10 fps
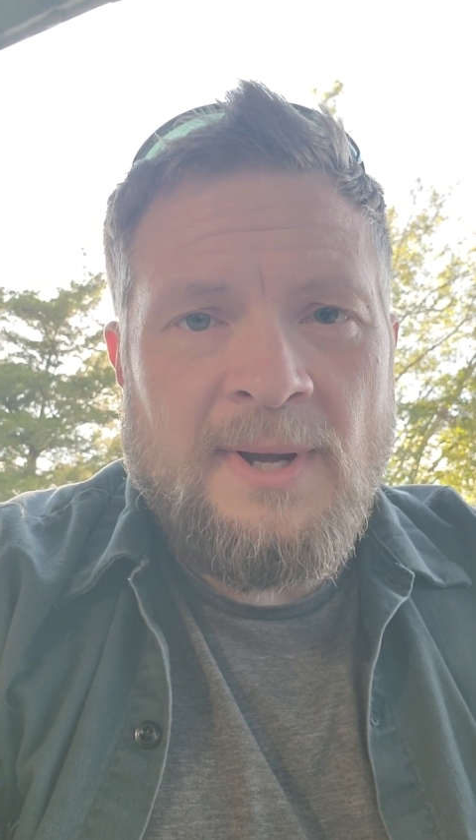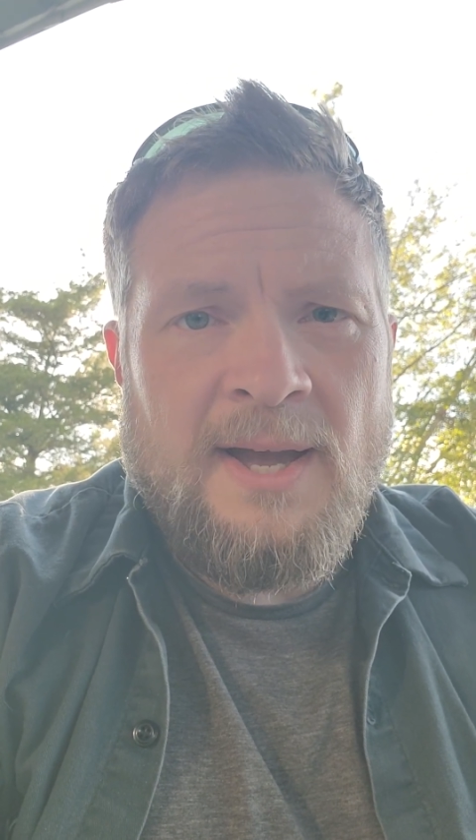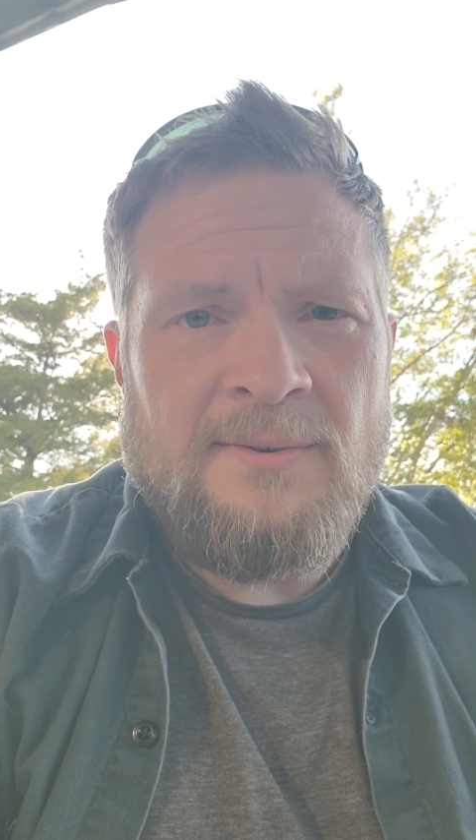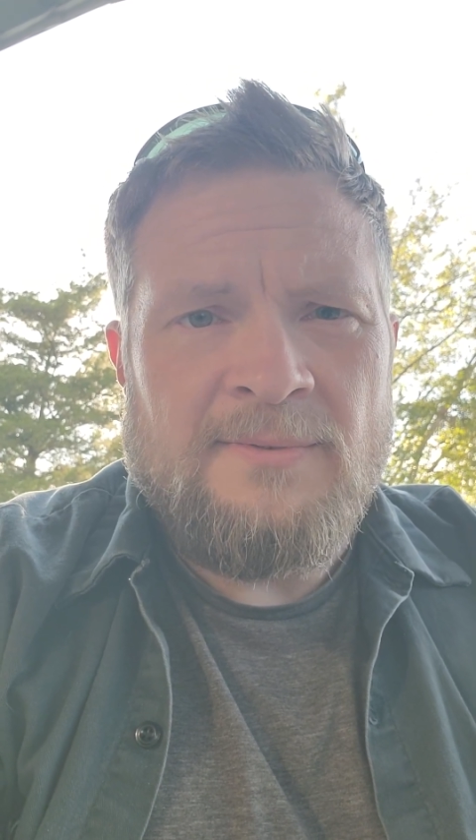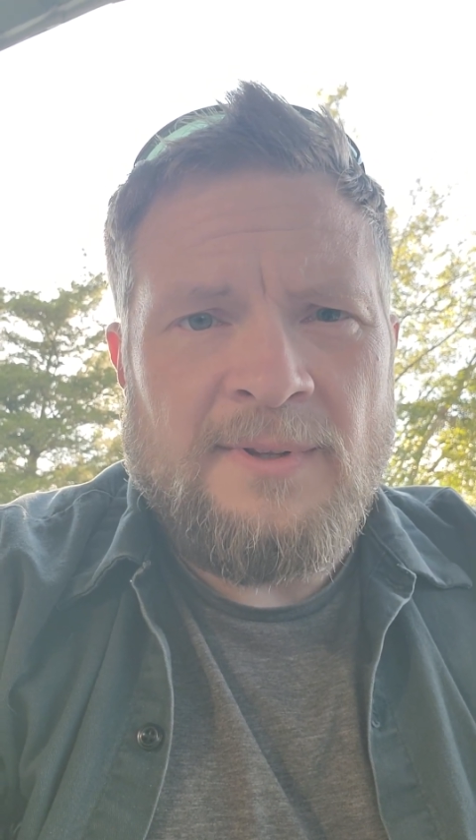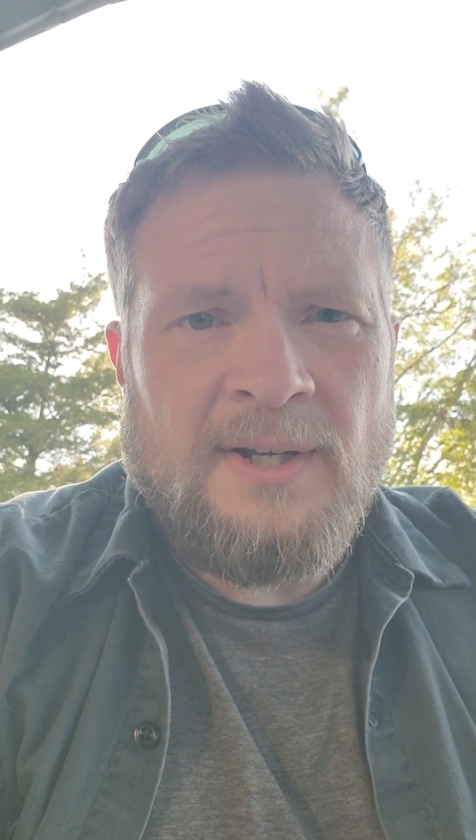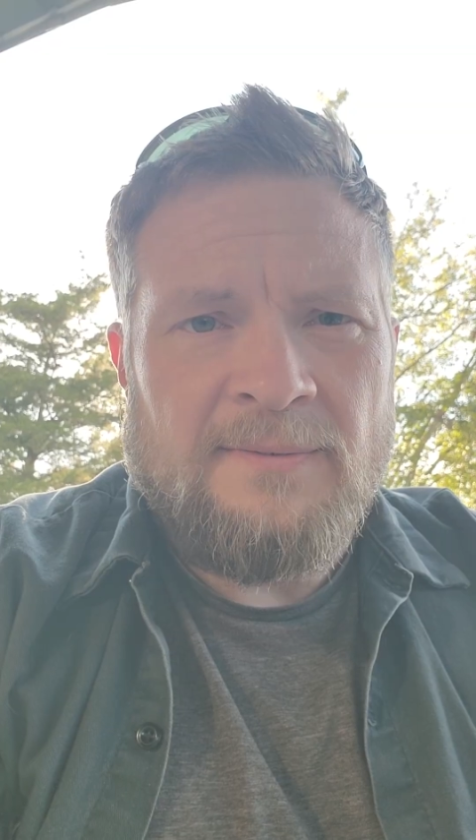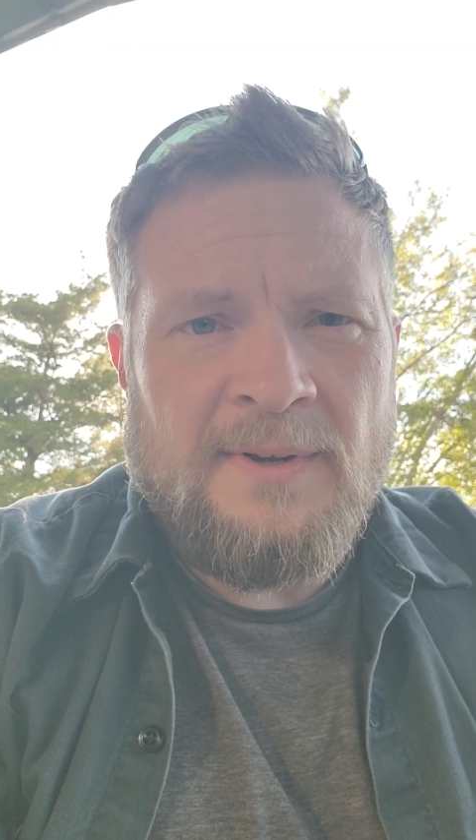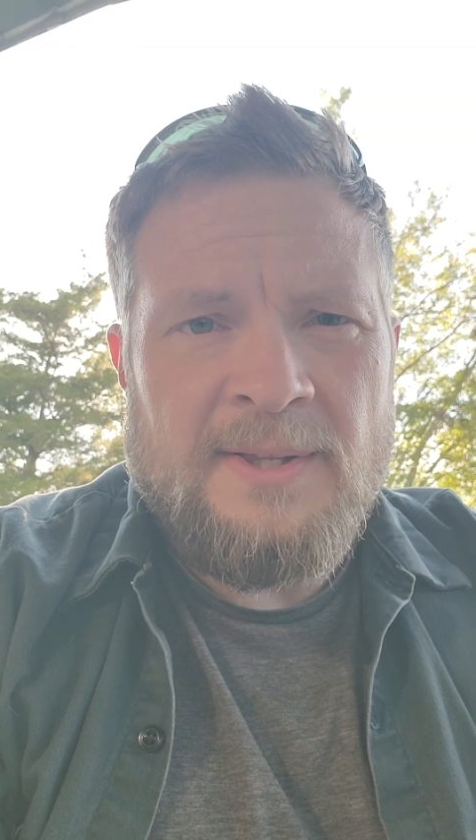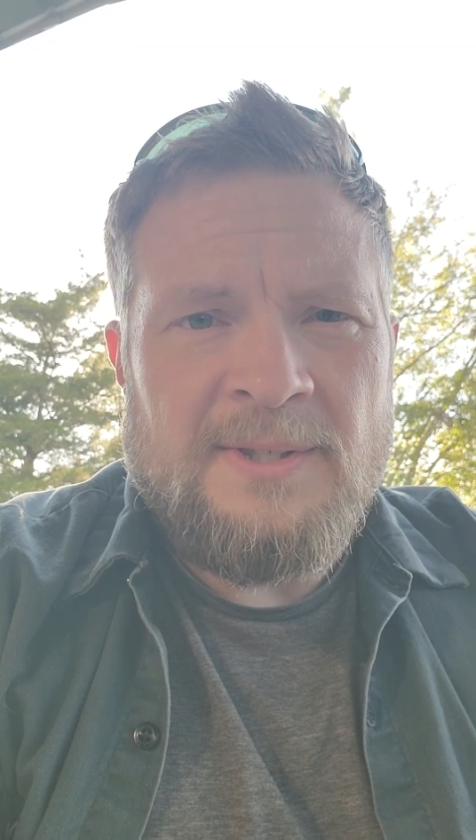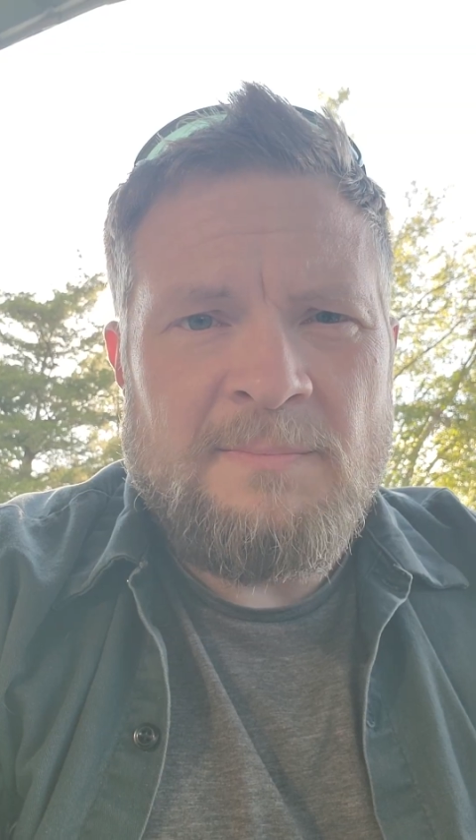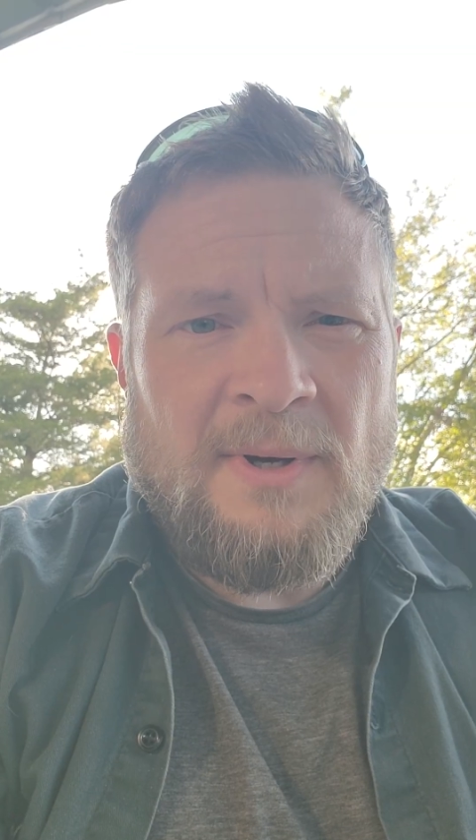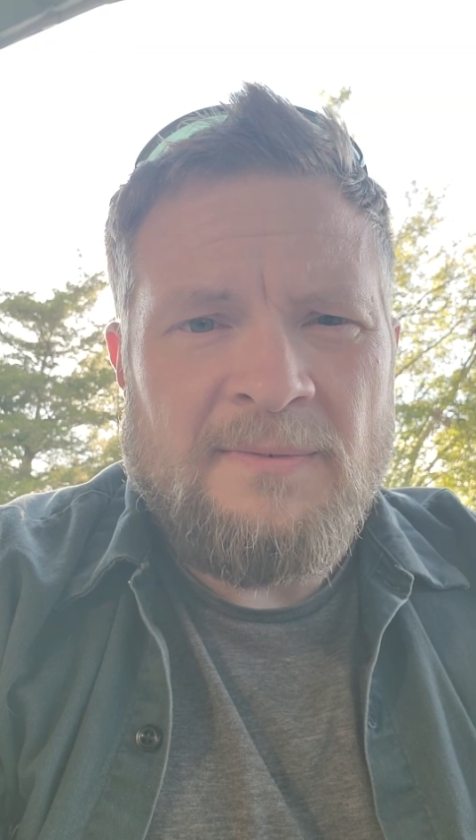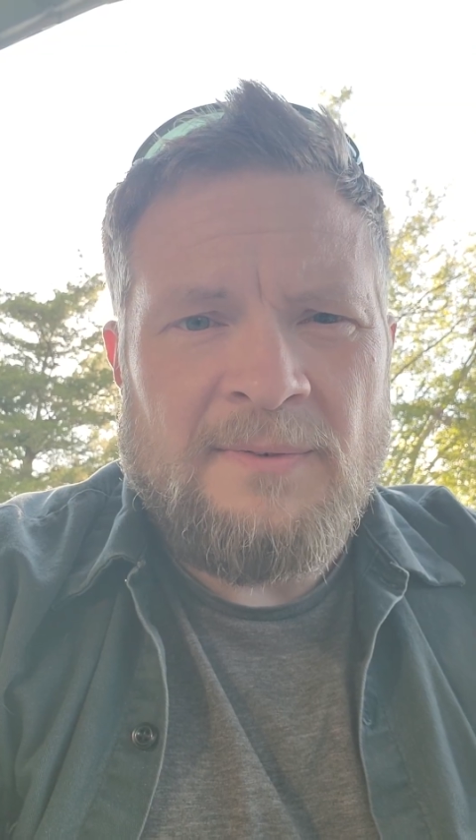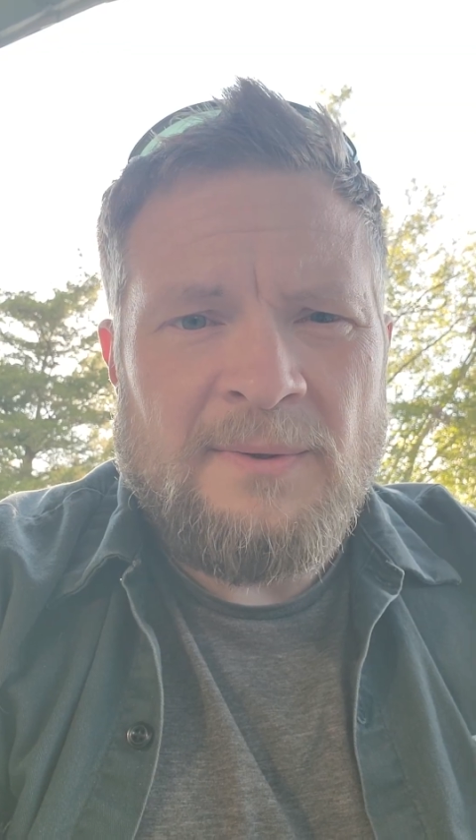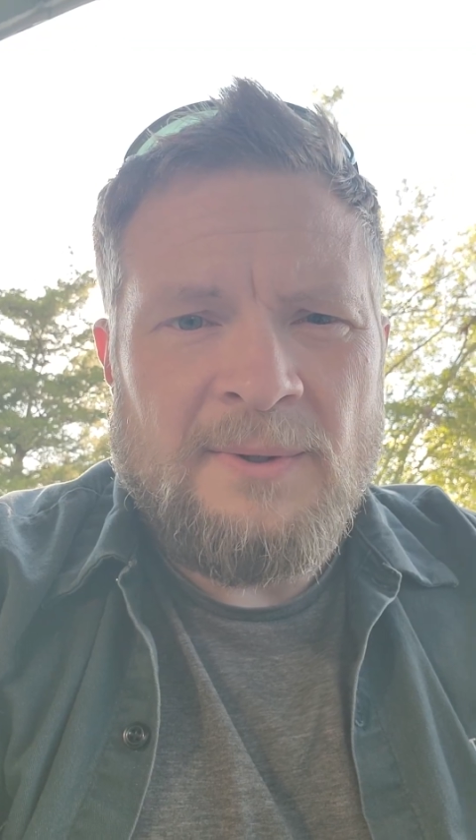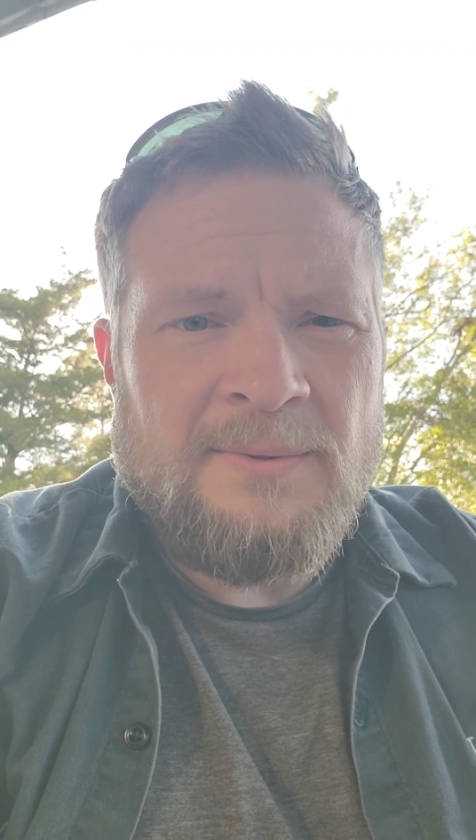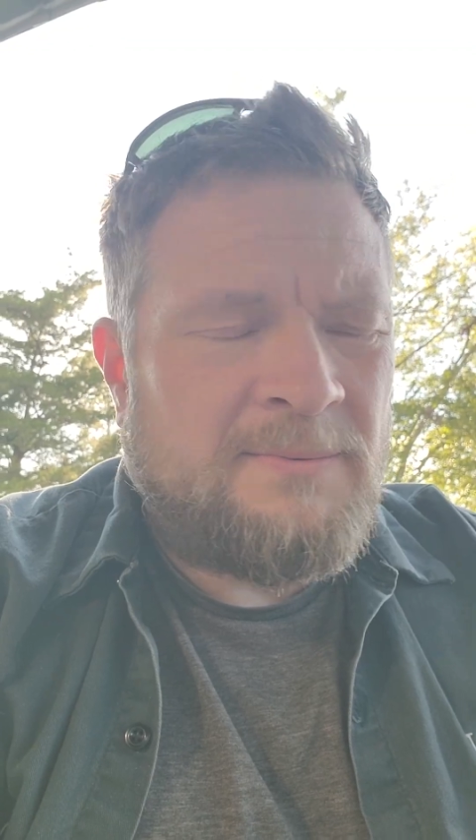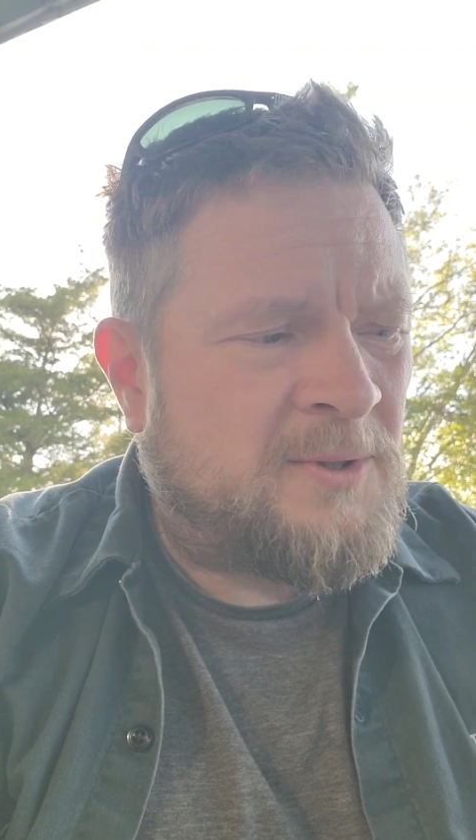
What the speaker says: have like a fancy buffer and